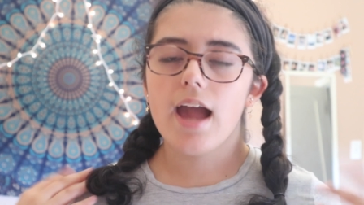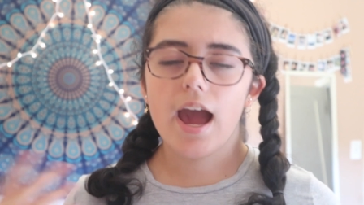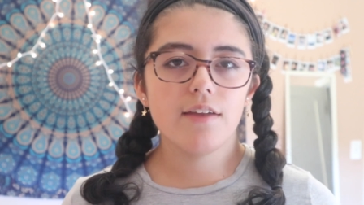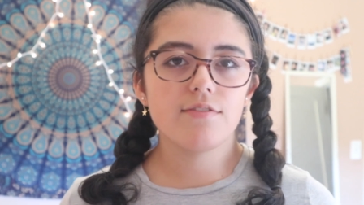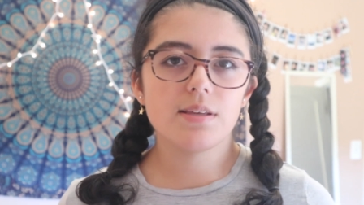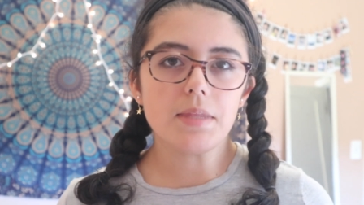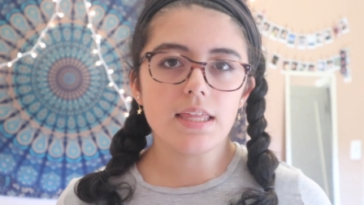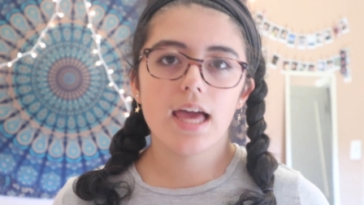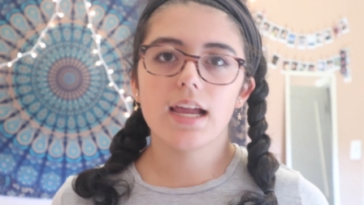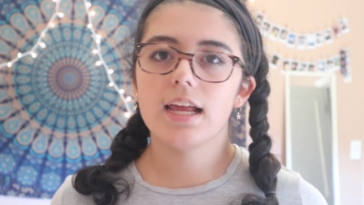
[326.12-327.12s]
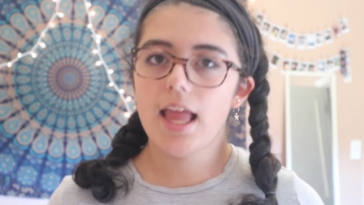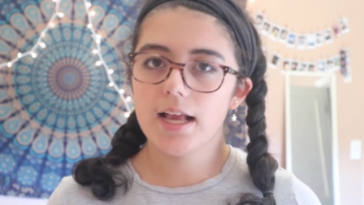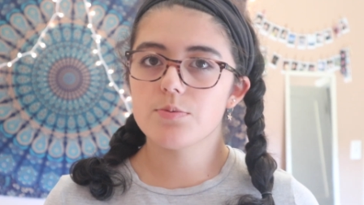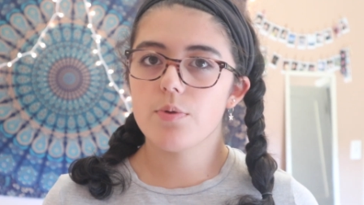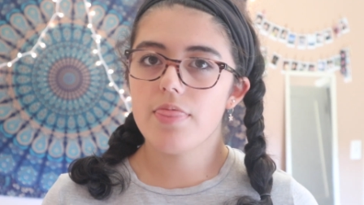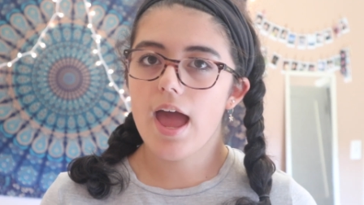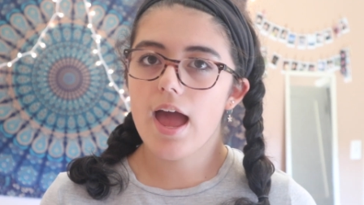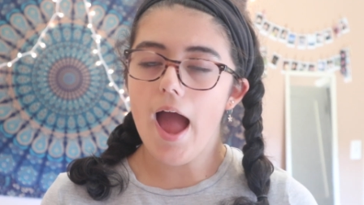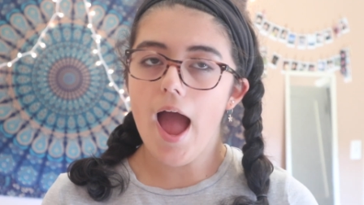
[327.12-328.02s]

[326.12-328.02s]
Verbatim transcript: kind of something that connects with that.